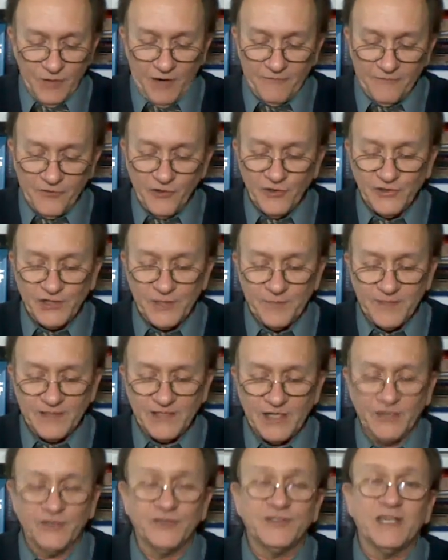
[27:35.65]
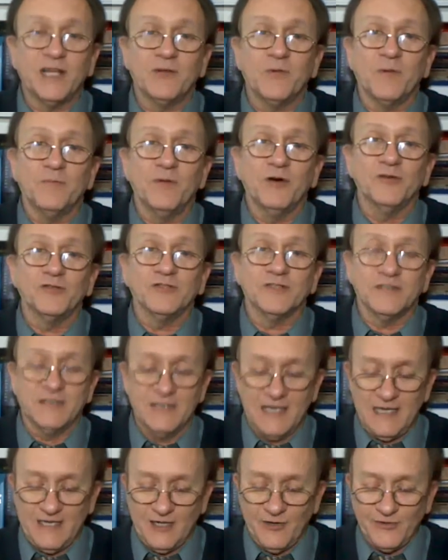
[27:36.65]
Well, first they must understand what Moses
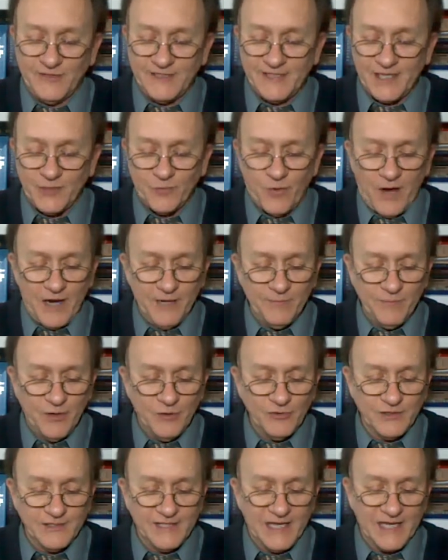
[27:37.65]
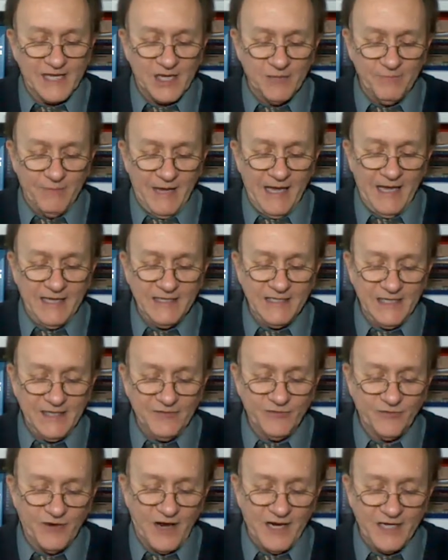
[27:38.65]
said. Notice he said, why did Moses then command to
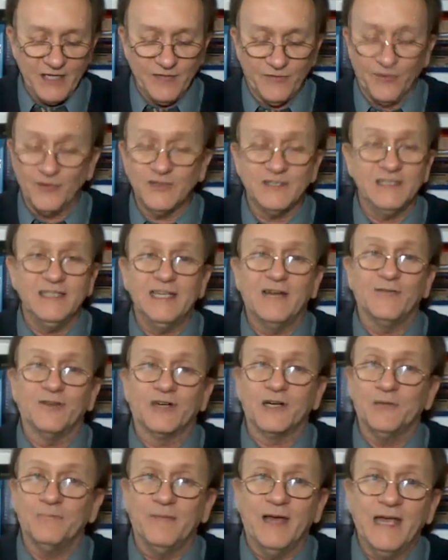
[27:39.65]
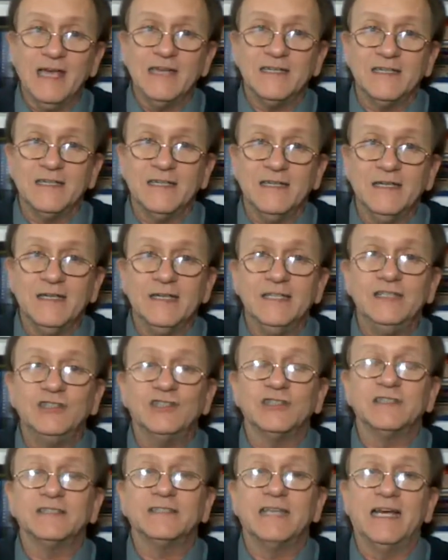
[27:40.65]
give a writing of divorce? He never commanded it. He
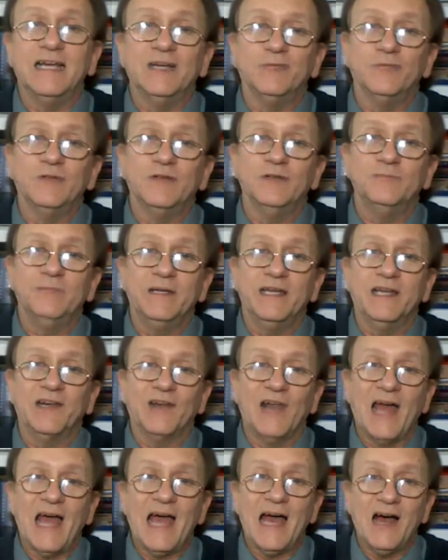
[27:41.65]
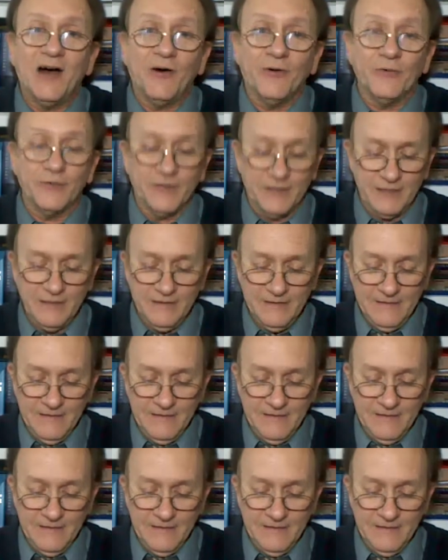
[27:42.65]
just said it would be allowed.